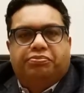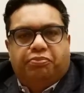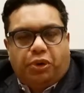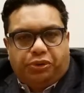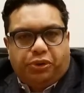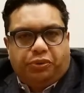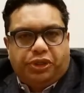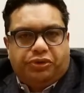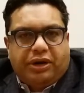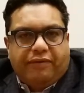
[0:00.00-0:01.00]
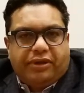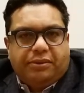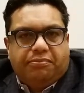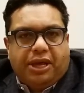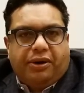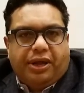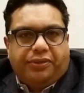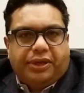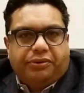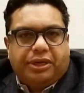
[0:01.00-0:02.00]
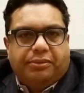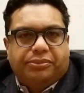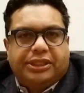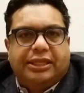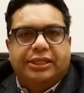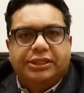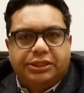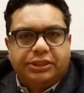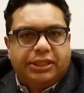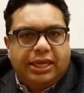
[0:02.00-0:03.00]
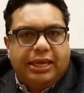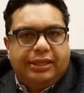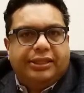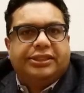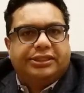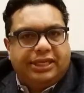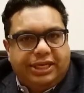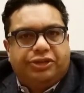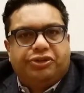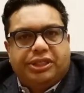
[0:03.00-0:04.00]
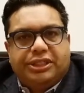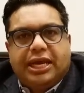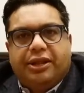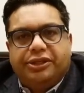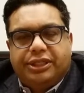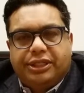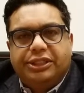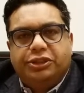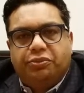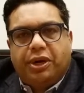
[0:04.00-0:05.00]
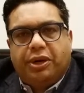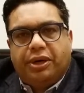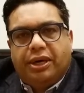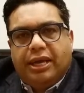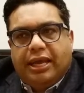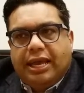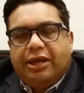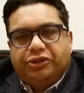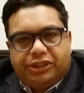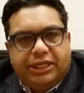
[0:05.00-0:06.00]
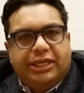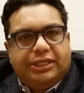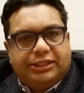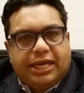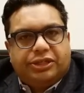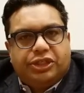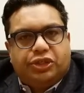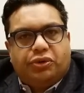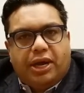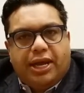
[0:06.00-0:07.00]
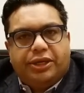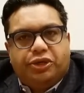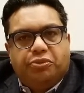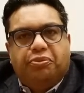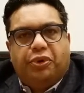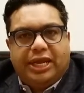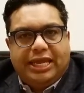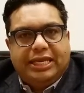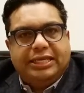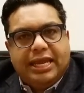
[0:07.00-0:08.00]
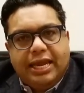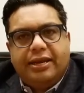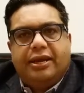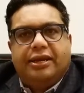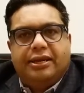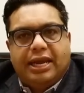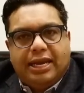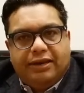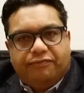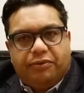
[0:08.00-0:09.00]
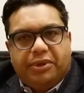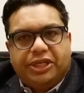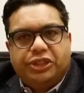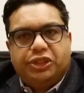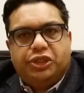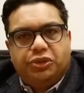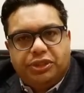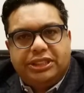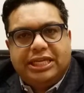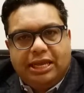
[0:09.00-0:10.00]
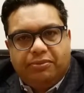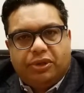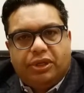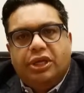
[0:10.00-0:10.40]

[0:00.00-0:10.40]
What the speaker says: both towards driving better health outcomes? And this is an interesting challenge, and this is where Health City is actually trying to bring data and information to the table